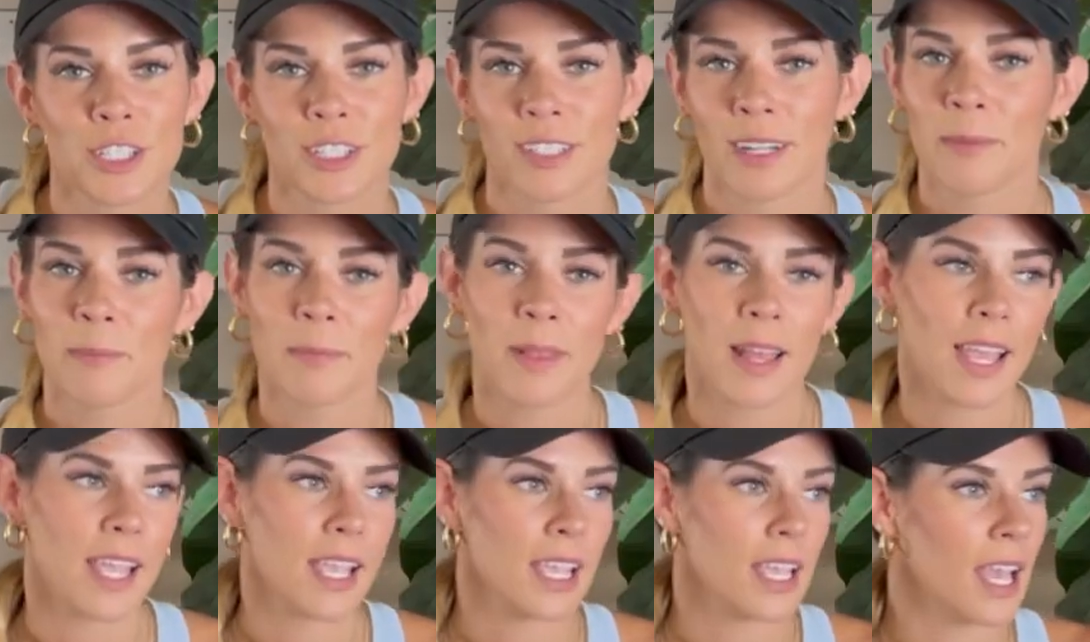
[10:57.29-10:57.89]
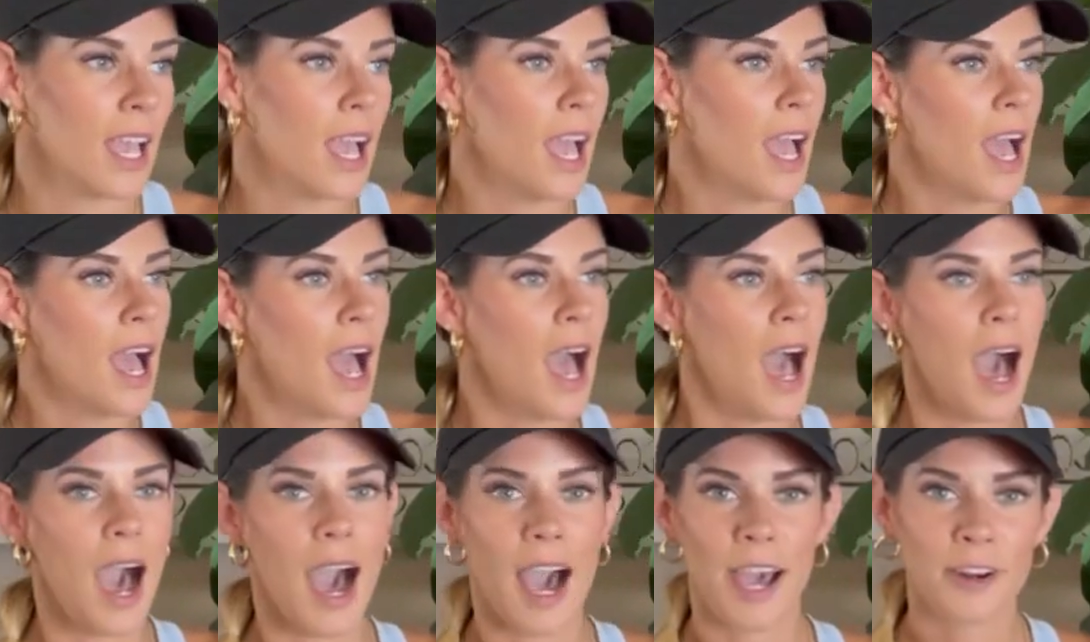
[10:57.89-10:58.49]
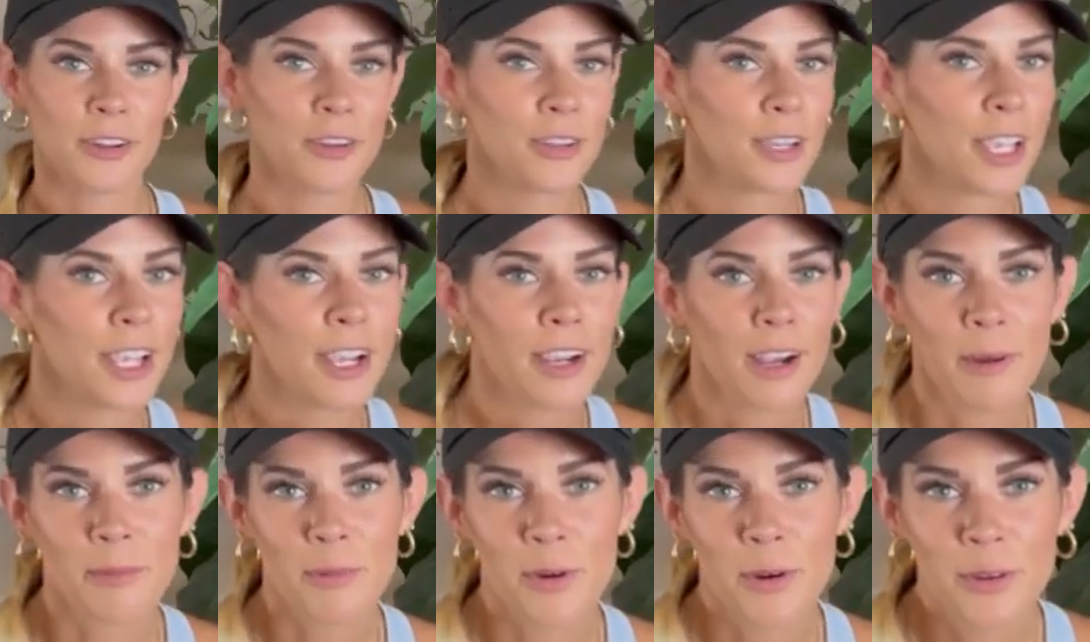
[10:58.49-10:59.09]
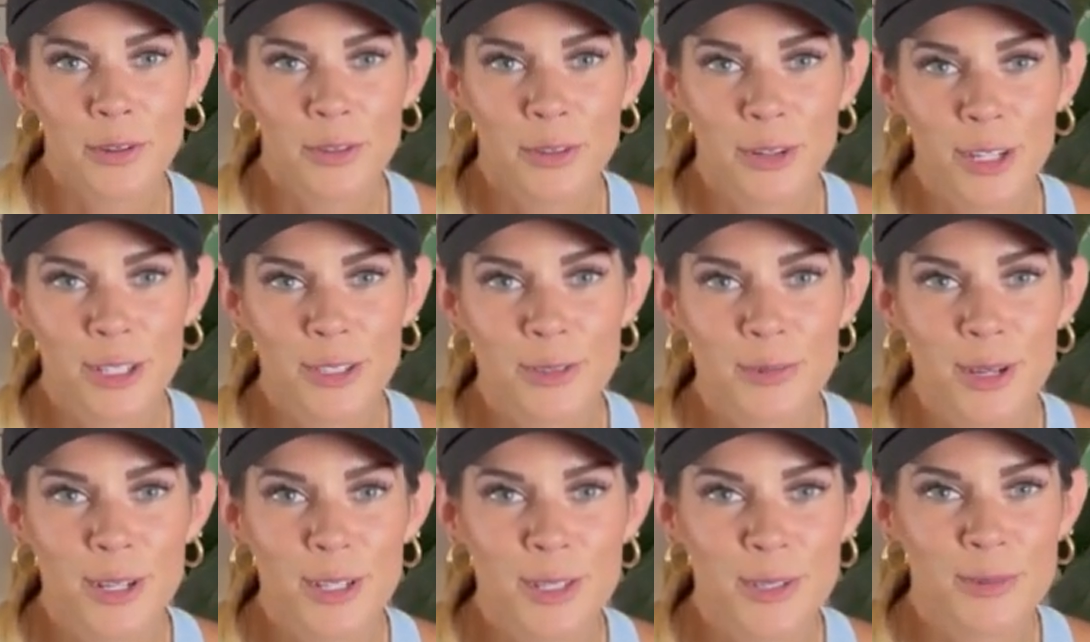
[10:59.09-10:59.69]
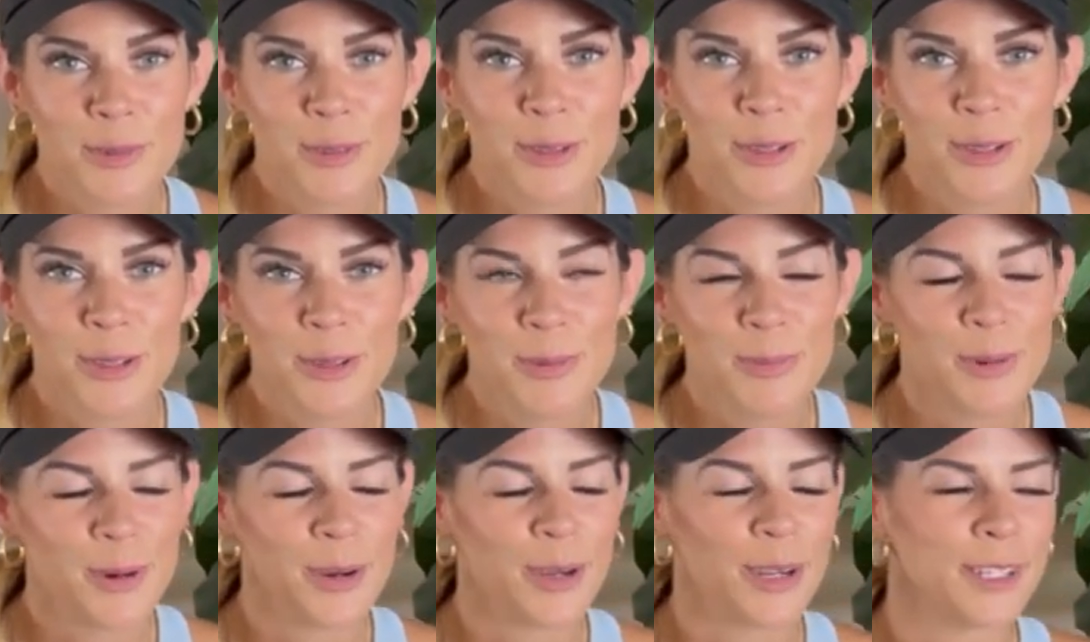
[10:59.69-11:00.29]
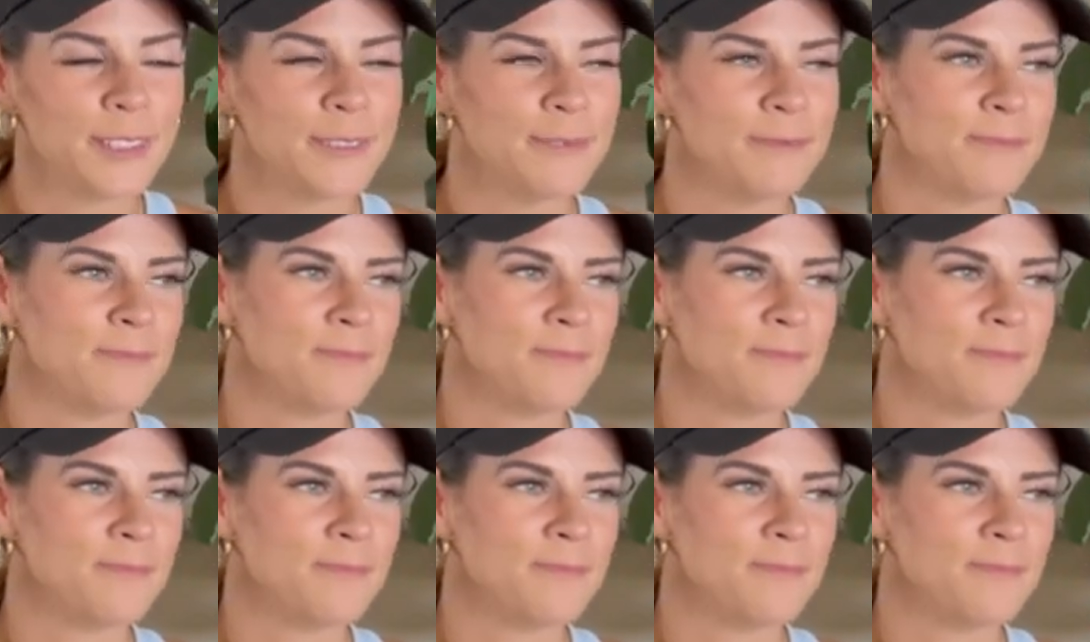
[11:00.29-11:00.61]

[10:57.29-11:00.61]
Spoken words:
And I'm like, I don't care. I'm going to graduation with a newborn.